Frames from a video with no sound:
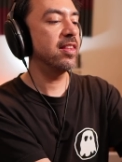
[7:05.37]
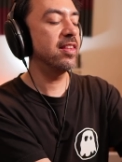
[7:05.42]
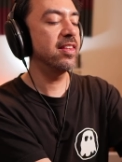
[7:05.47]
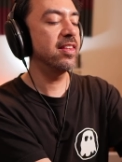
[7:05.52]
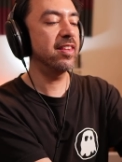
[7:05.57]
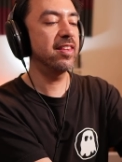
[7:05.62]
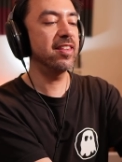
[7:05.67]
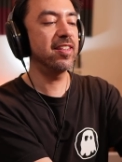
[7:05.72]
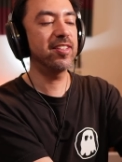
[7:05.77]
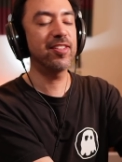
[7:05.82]

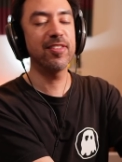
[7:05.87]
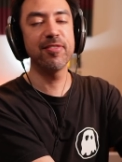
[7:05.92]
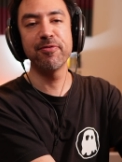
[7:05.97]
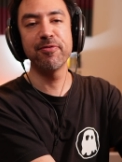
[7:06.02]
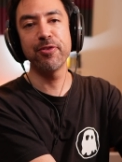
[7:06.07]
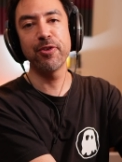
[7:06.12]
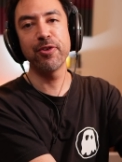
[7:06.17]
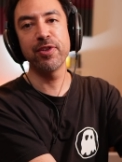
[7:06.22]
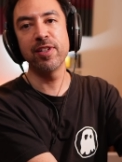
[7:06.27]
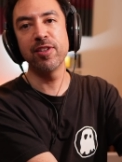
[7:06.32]
The
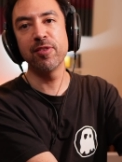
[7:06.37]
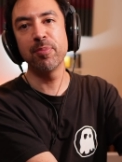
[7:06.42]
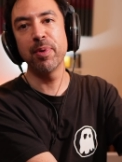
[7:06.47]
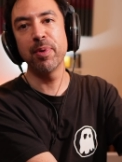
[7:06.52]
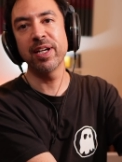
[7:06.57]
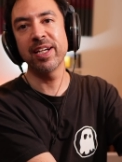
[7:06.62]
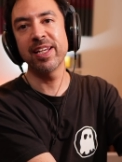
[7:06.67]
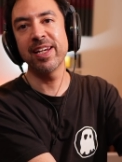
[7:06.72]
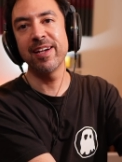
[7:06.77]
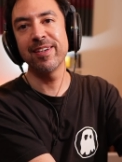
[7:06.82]
Symphonian's
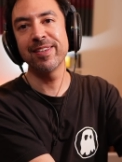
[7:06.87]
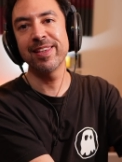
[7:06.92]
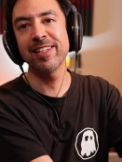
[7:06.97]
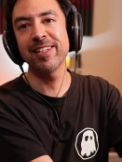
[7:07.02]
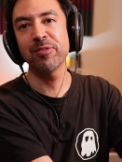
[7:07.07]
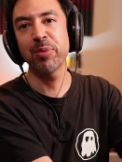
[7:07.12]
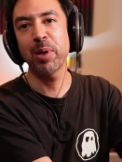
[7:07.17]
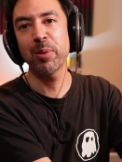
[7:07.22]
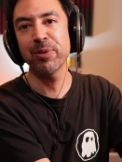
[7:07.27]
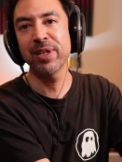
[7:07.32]
bugging out.
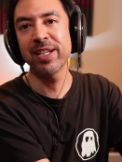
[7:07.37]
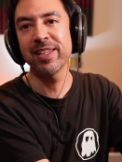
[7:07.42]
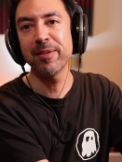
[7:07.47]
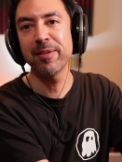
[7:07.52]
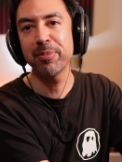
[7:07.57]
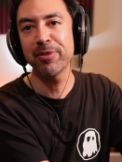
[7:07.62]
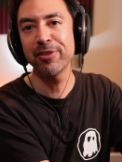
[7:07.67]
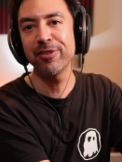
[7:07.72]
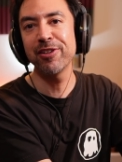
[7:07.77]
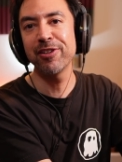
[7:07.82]
That's why we're getting the
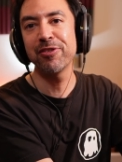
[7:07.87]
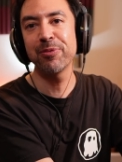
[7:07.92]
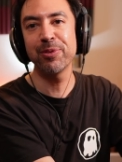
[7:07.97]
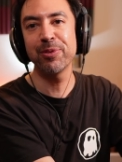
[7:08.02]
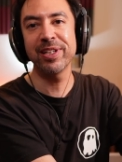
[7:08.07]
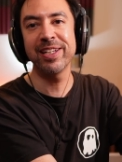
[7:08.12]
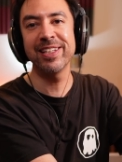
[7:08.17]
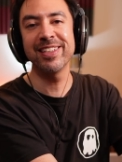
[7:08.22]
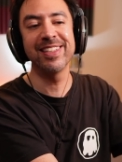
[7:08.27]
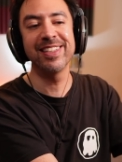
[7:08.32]
progression we're
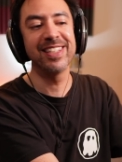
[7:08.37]
getting.